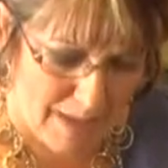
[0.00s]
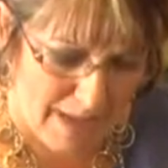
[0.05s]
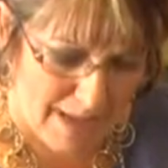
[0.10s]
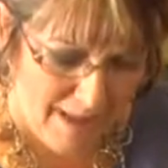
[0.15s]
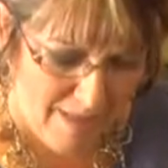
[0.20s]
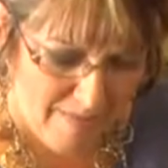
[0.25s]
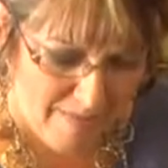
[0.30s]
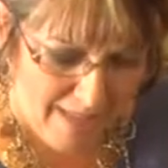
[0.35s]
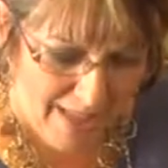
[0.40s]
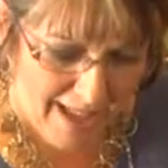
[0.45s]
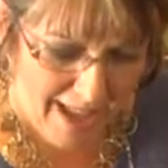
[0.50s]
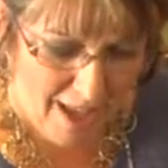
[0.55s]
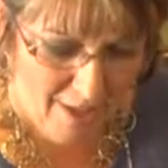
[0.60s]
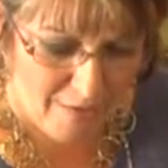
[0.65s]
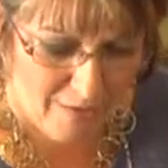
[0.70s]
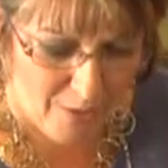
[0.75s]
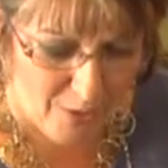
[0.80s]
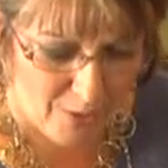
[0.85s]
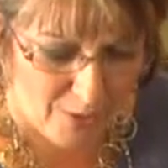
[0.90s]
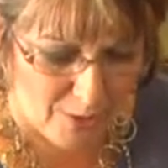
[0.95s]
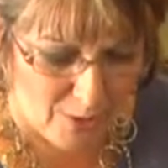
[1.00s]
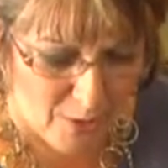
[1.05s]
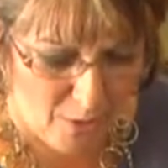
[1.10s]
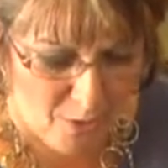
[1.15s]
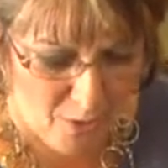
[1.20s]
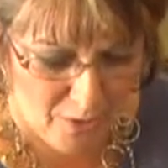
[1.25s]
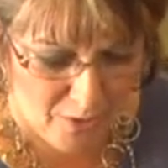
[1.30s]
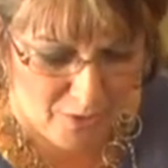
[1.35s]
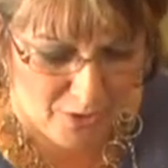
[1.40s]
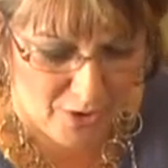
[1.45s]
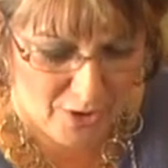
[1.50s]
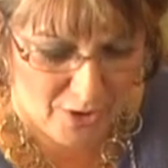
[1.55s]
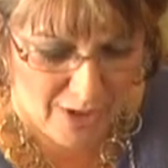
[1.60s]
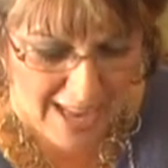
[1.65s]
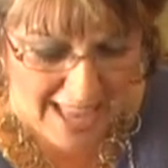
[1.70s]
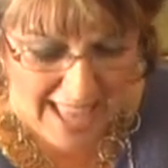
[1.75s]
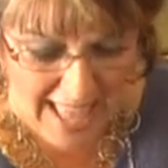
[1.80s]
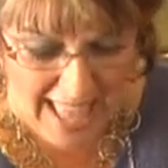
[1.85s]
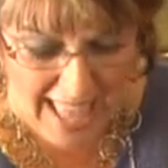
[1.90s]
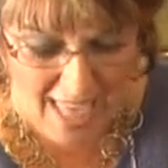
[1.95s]
me, I fold over.
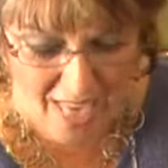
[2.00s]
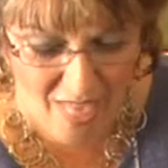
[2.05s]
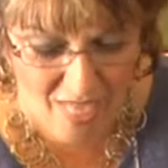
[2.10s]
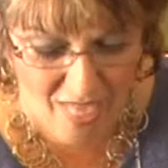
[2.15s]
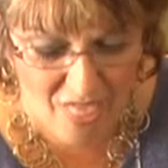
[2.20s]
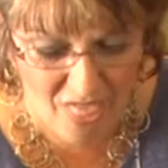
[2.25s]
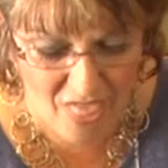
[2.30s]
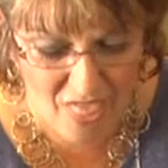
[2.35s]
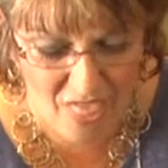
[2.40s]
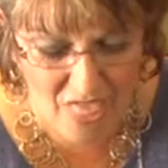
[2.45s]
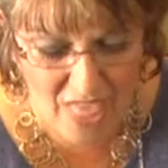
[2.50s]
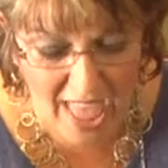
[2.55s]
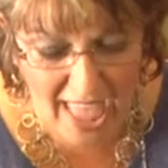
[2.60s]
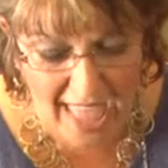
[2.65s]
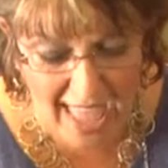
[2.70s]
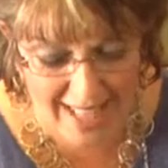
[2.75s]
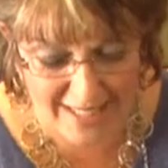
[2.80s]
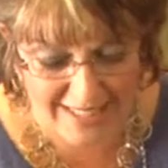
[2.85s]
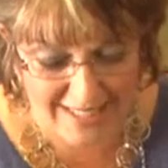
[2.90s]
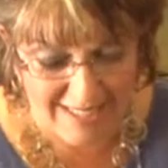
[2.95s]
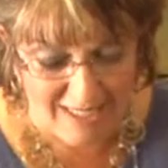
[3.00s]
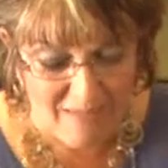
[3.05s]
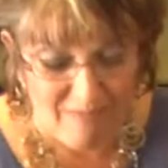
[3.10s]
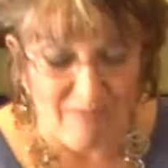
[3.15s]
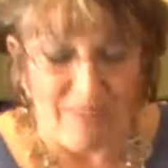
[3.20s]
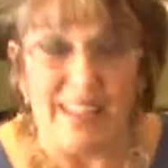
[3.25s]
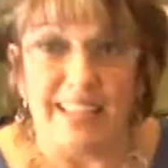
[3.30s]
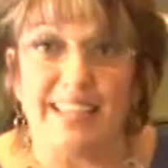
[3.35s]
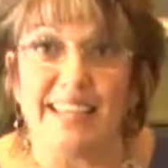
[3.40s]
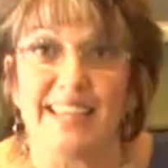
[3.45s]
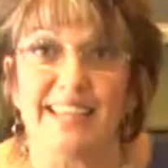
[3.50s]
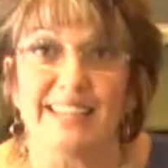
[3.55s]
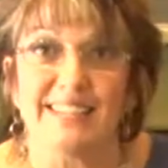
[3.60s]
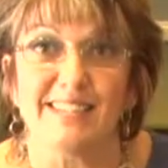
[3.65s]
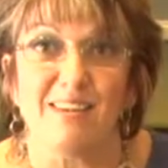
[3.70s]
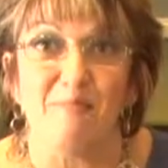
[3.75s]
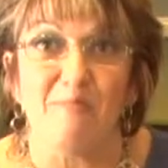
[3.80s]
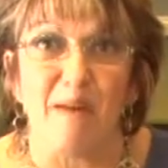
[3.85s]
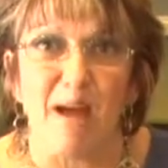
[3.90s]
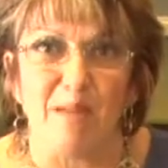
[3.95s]
And that is
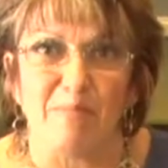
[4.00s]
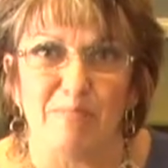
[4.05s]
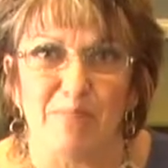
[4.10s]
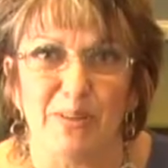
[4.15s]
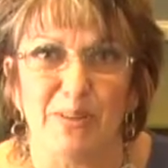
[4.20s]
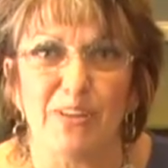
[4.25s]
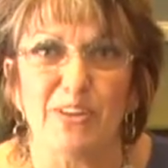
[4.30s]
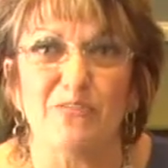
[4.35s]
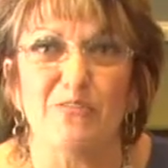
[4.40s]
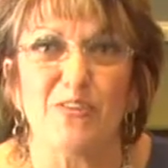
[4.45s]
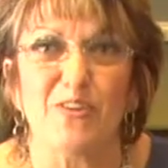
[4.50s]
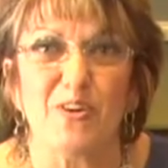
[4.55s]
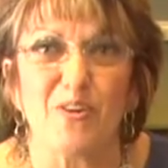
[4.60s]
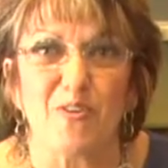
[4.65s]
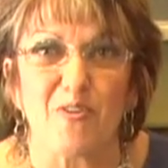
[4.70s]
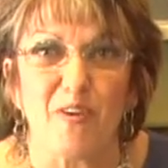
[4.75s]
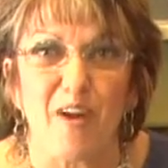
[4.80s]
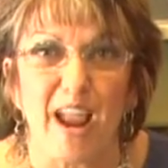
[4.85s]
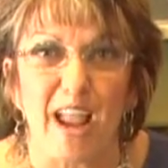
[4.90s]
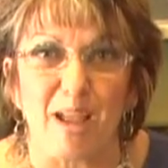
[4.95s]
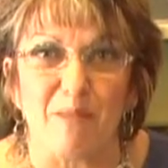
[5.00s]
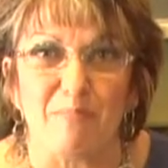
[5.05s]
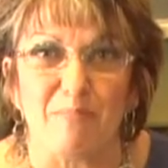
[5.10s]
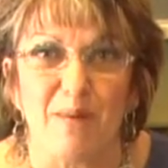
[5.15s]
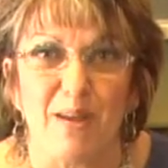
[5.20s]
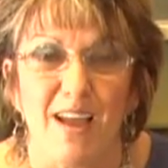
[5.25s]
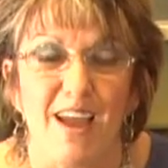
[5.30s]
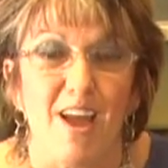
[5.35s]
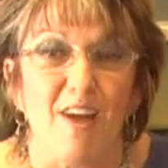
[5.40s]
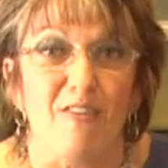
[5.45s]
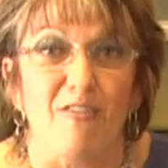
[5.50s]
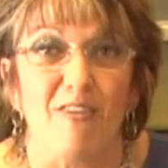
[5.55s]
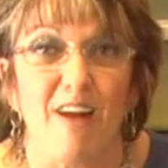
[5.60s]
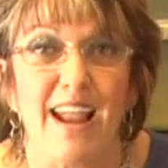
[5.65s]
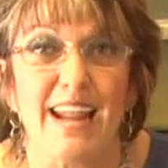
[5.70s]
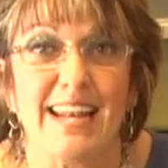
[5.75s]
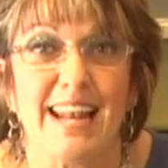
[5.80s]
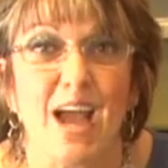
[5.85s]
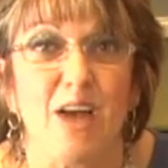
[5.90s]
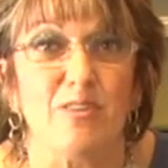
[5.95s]
my beautiful crepe
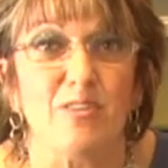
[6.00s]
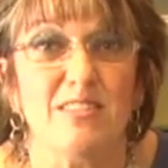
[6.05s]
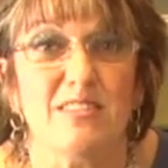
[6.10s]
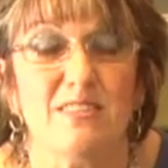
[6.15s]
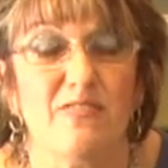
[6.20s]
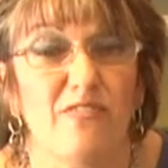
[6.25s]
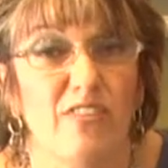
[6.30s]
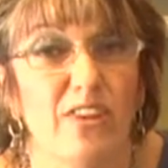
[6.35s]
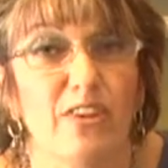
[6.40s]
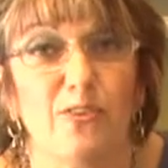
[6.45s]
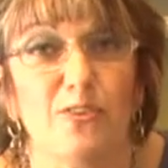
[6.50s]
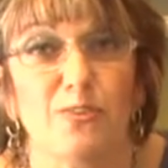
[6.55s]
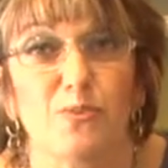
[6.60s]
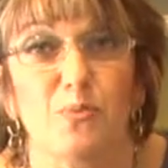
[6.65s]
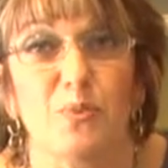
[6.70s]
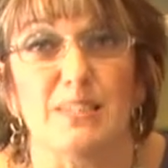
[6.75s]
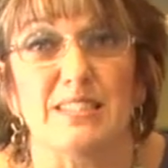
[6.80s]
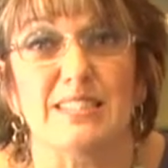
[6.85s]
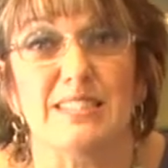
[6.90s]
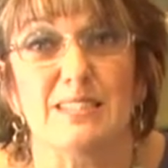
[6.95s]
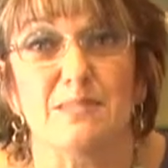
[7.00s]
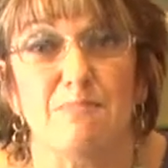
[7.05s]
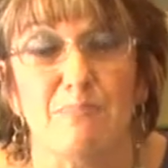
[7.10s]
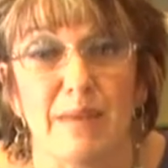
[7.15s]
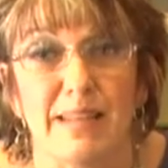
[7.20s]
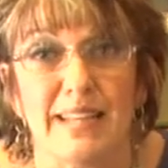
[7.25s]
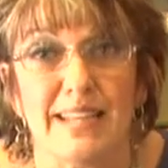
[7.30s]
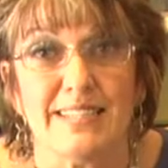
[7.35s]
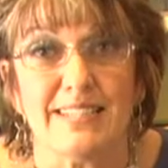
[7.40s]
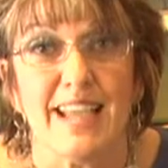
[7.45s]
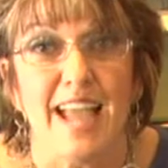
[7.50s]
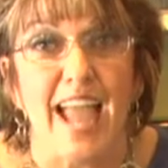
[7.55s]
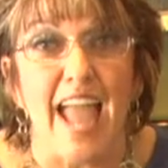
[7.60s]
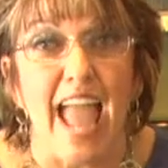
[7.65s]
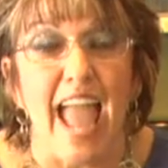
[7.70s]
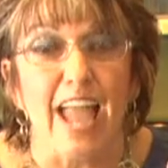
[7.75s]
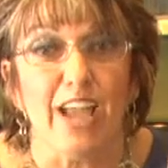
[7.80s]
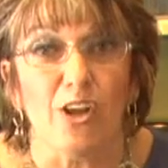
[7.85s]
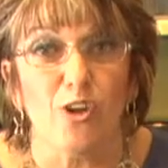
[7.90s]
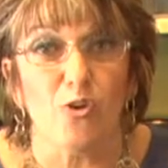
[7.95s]
right now, filled with spinach
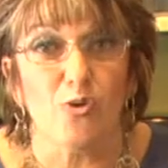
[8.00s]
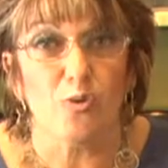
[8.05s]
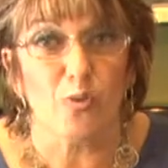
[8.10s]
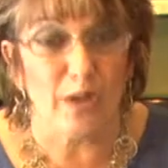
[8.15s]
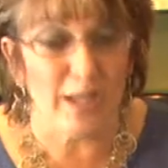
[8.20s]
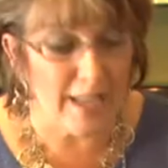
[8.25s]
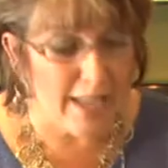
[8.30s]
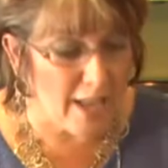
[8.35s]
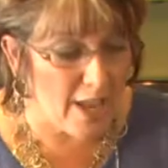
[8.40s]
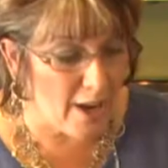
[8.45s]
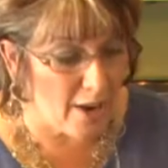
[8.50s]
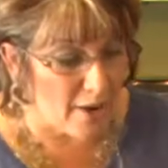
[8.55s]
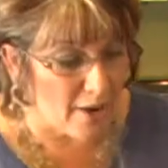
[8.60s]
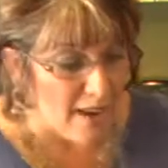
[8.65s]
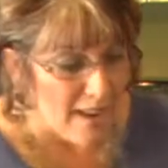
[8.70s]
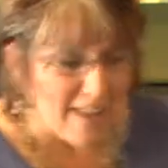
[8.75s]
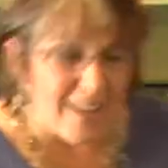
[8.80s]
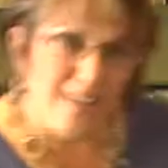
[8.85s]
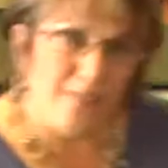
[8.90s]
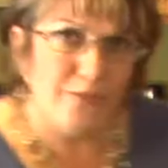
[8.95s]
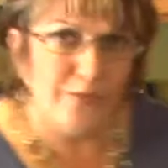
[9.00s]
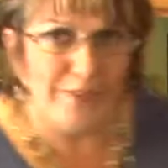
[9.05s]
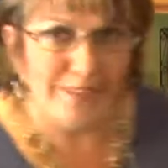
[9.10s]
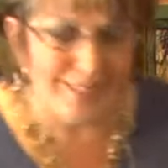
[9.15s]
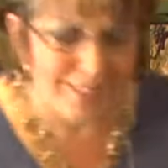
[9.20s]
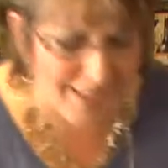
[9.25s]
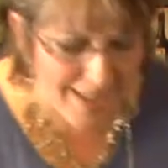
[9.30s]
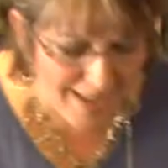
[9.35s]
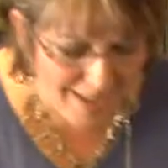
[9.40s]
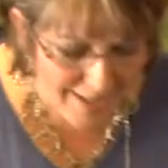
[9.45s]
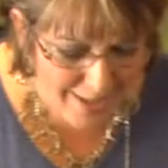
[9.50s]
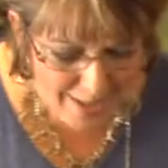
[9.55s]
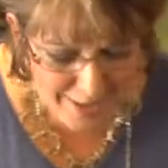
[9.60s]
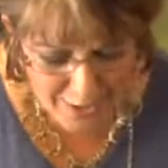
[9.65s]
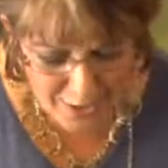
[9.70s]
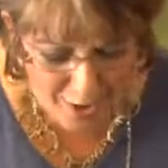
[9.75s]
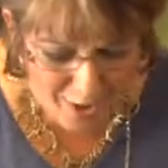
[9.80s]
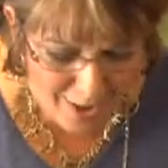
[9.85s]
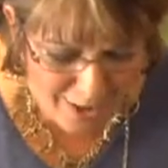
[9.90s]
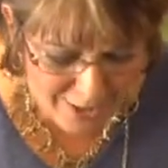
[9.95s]
and Gruyere. If you'd like, you
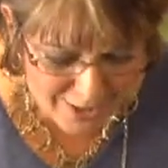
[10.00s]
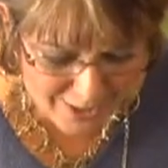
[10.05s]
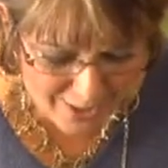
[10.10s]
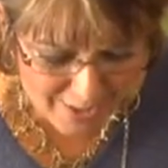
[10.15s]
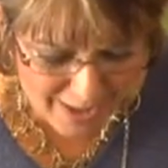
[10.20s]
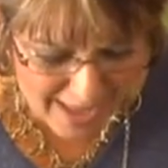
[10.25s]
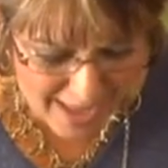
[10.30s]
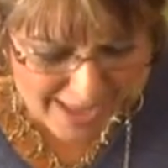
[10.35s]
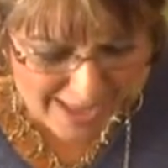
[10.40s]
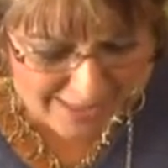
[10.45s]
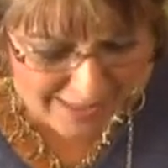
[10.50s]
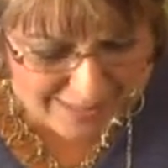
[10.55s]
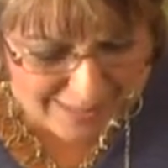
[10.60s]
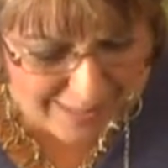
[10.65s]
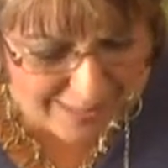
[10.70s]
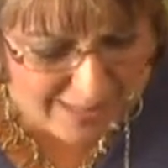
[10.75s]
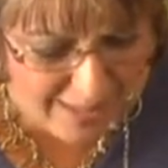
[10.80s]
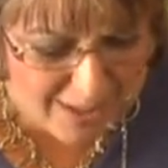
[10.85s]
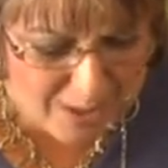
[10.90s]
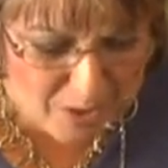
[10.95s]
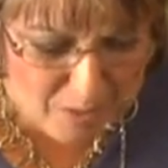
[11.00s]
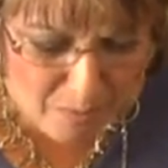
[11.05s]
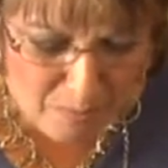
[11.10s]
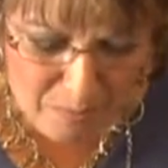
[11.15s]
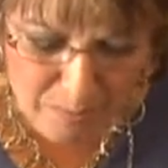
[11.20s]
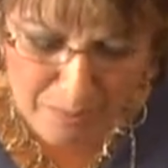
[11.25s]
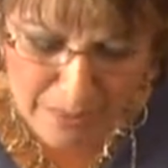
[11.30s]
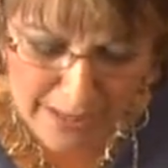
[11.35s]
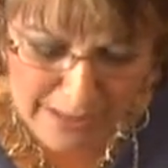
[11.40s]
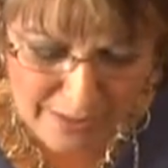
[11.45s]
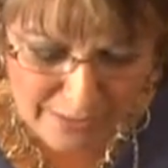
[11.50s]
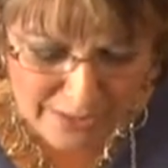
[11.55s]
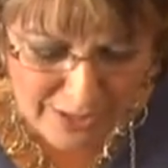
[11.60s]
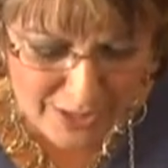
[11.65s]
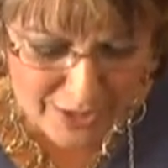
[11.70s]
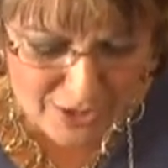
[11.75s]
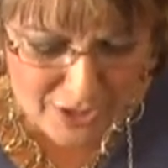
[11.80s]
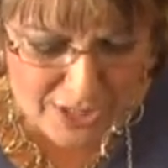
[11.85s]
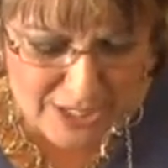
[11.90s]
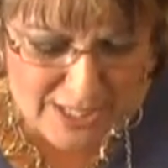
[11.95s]
can also add a little bit of
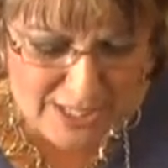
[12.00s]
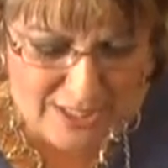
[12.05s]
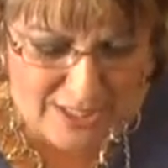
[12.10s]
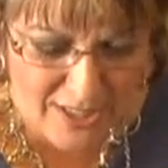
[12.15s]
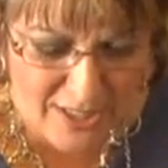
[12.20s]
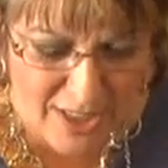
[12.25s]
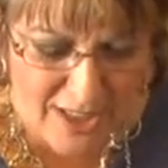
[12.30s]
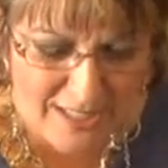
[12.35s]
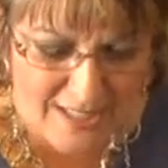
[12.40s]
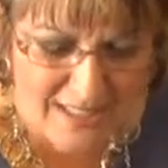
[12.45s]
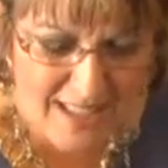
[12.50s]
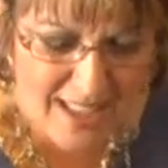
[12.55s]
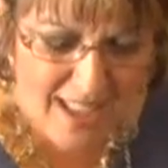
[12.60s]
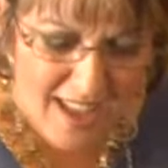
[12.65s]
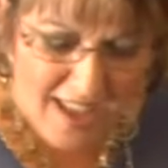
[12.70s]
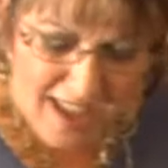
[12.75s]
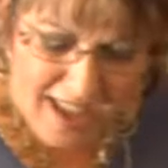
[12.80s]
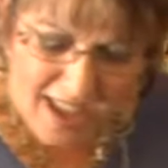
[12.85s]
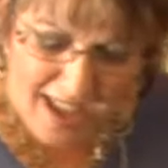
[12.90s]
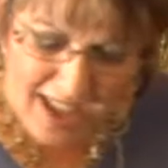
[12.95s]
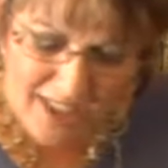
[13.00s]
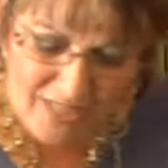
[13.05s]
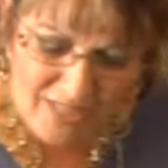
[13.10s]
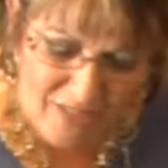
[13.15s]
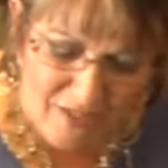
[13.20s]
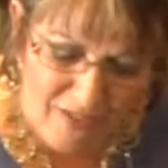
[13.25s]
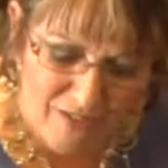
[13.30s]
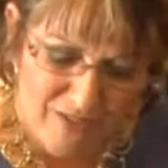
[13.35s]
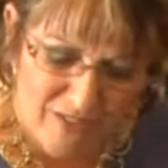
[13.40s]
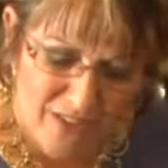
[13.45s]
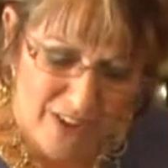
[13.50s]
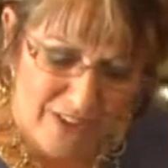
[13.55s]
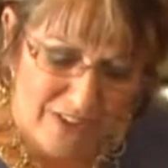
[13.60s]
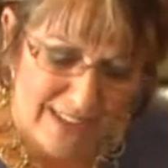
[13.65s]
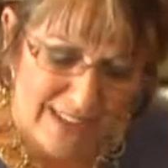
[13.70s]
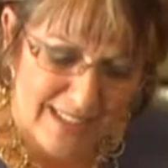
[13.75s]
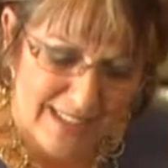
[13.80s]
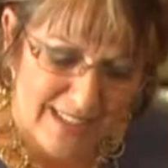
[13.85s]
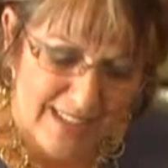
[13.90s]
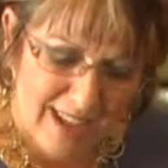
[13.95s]
this cheese sauce on the
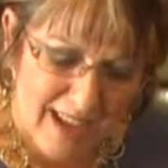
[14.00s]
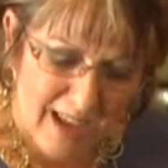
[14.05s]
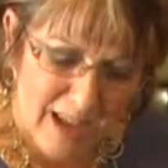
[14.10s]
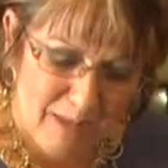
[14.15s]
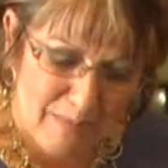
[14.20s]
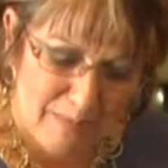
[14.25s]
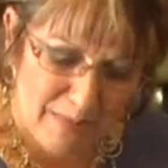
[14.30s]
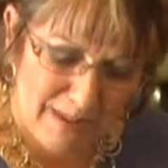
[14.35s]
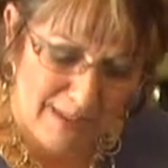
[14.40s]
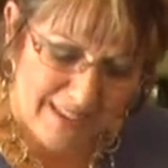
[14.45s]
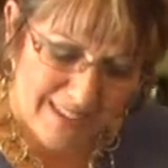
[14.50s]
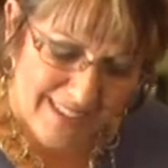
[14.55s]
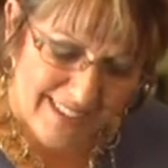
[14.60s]
very top,